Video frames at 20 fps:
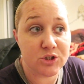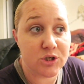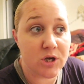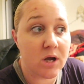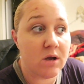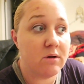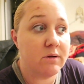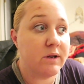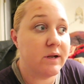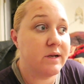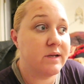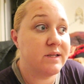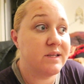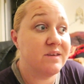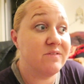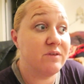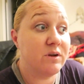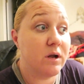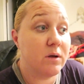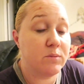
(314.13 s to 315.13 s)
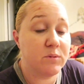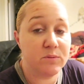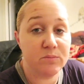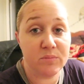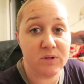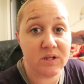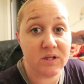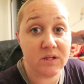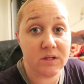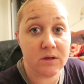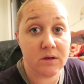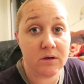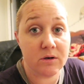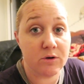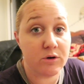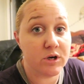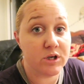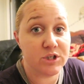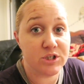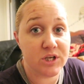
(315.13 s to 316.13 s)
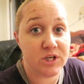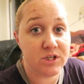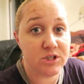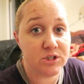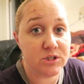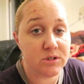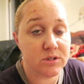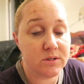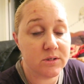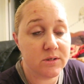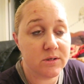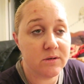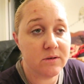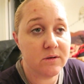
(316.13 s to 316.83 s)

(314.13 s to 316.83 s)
child had given up completely on her education.